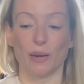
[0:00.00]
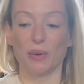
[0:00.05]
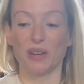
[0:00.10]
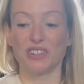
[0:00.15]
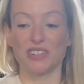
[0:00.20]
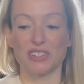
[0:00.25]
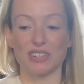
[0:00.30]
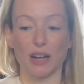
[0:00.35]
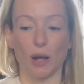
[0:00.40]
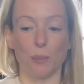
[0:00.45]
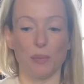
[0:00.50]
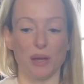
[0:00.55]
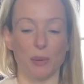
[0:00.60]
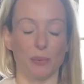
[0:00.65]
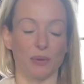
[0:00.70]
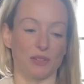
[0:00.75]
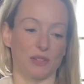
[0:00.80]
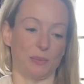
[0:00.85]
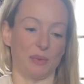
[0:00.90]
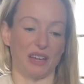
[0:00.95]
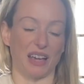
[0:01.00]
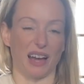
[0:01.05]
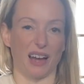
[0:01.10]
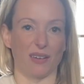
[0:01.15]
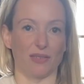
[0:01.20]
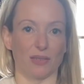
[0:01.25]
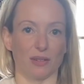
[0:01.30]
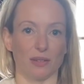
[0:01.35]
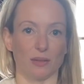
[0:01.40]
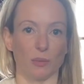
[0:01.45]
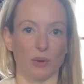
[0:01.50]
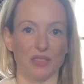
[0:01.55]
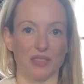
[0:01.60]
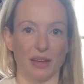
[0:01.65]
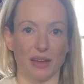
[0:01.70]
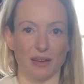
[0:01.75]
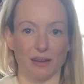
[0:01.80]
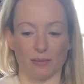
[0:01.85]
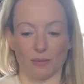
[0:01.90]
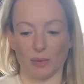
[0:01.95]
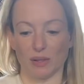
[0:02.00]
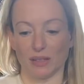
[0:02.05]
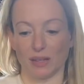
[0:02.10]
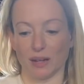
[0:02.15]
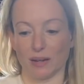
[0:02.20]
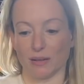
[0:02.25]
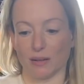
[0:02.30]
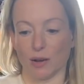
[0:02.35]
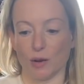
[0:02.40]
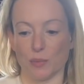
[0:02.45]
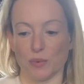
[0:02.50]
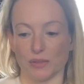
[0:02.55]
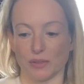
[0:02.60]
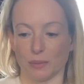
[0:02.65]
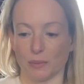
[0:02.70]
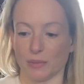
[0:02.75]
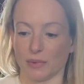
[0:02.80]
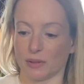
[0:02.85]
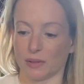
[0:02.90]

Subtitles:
We can just tell people to be careful when they open them.